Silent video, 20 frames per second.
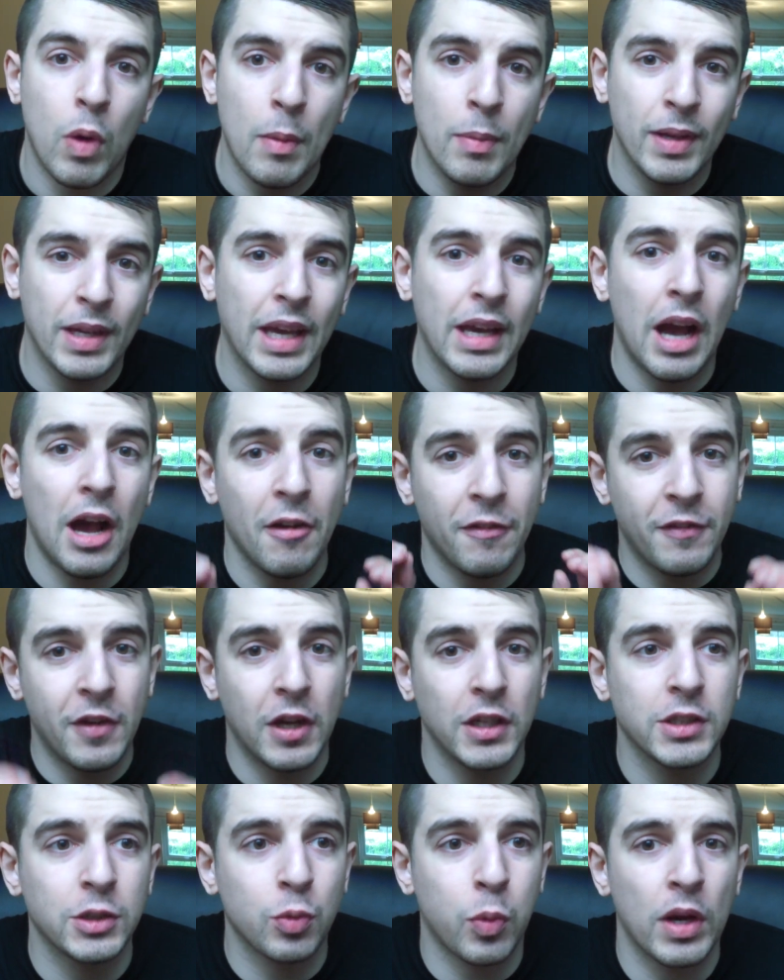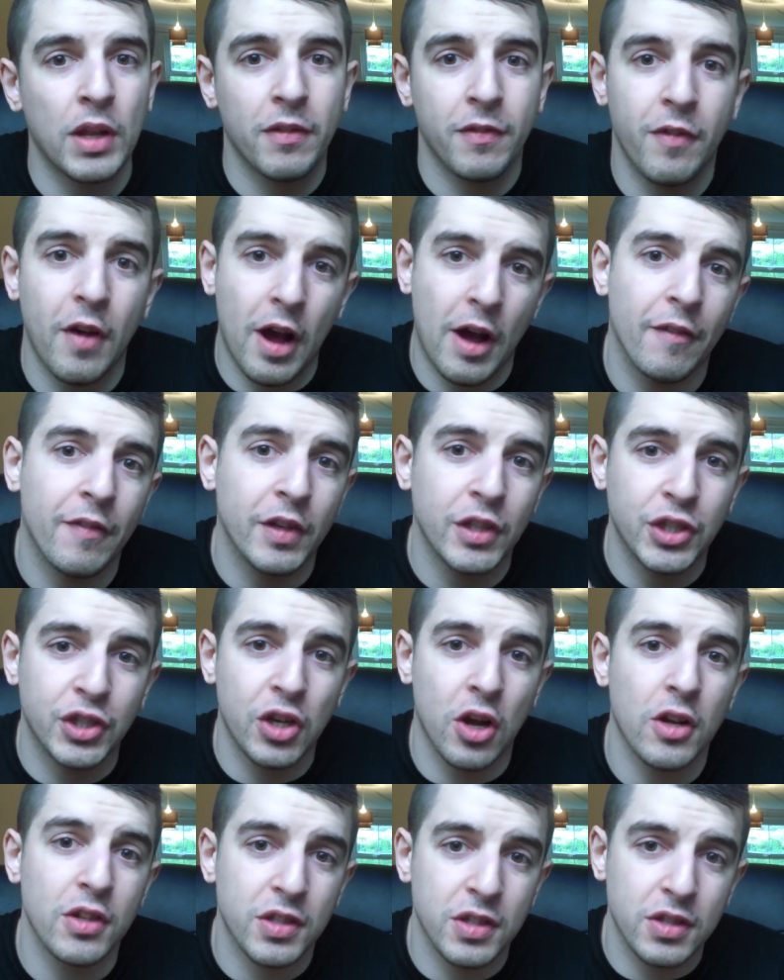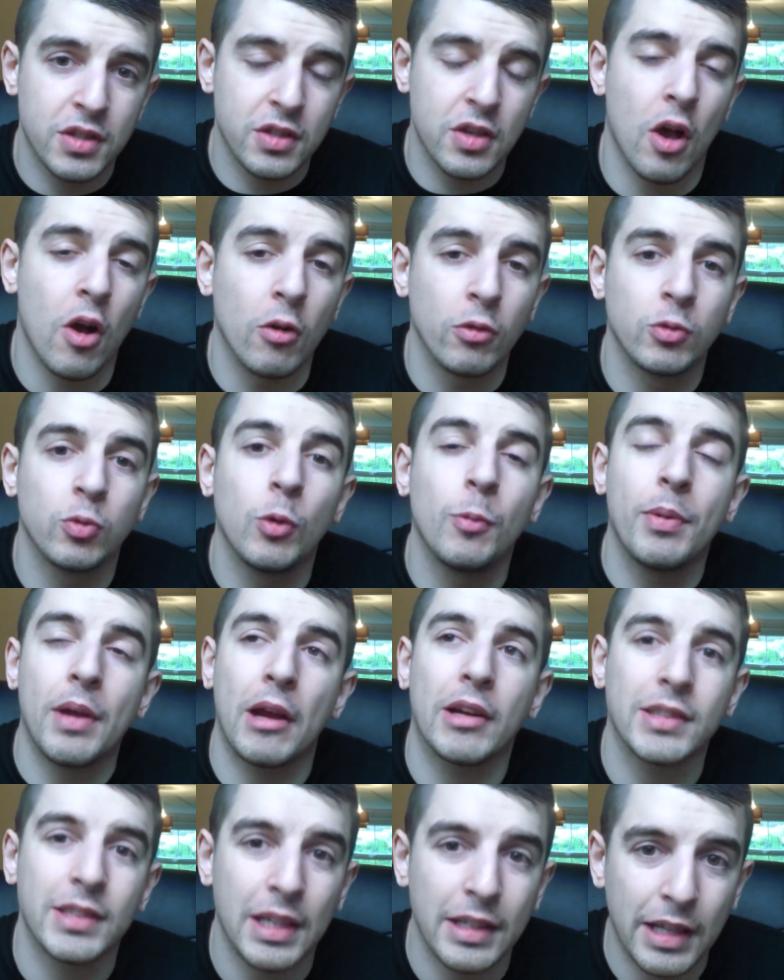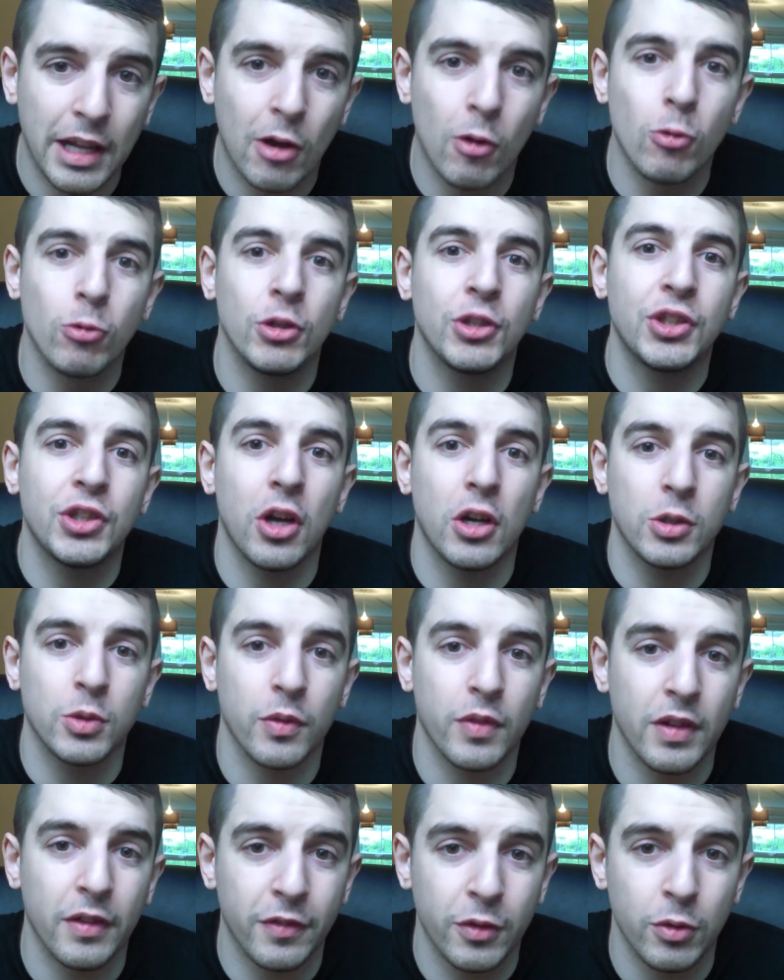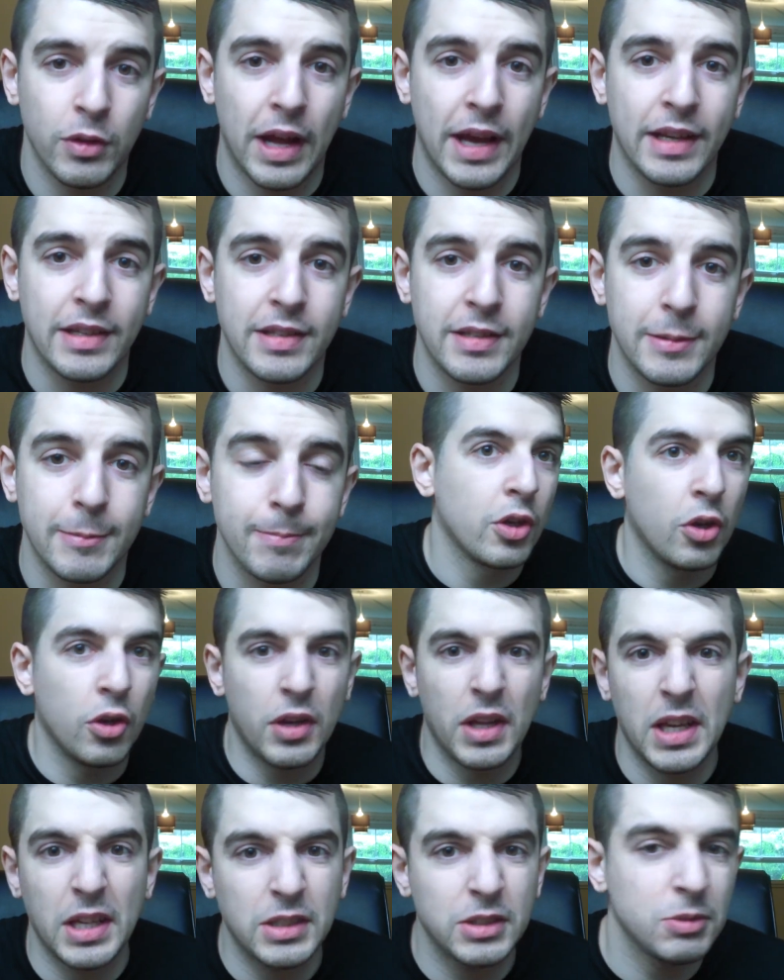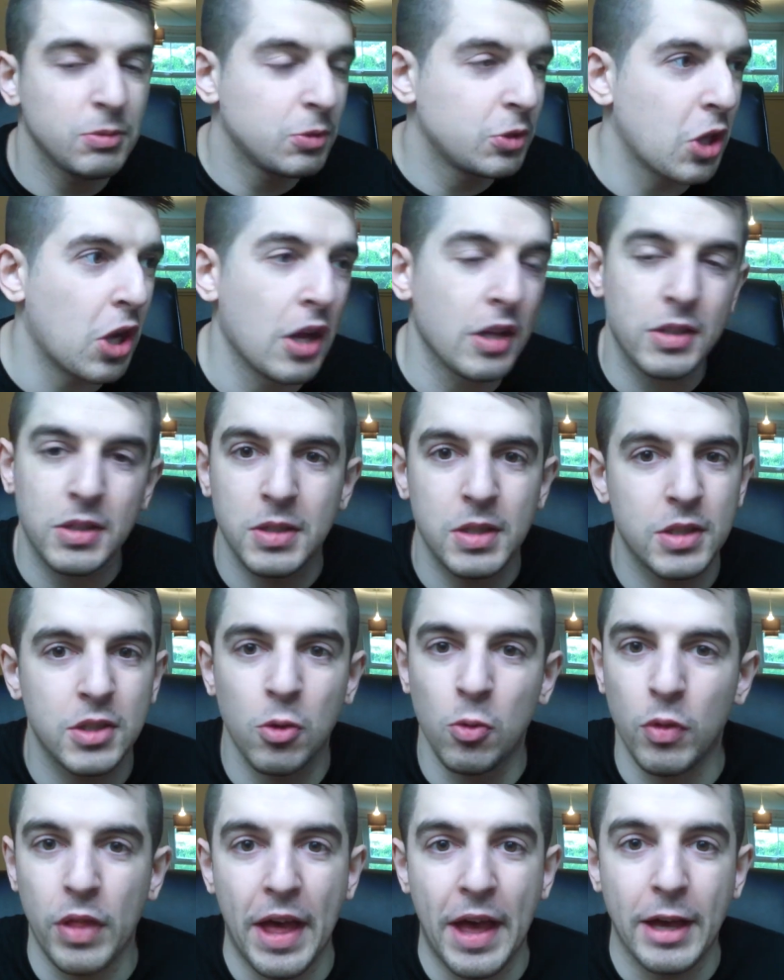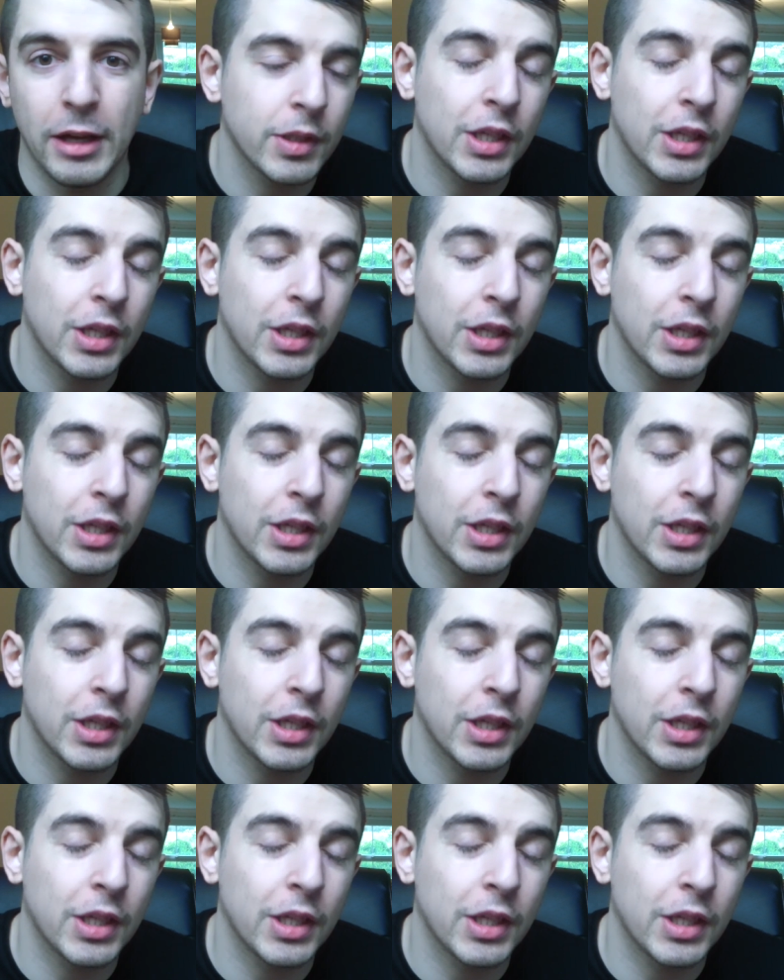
When we get our first 25 shirts sold, we'll be able to send out all the shirts within a few days. Hoodies, shirts, it's all there.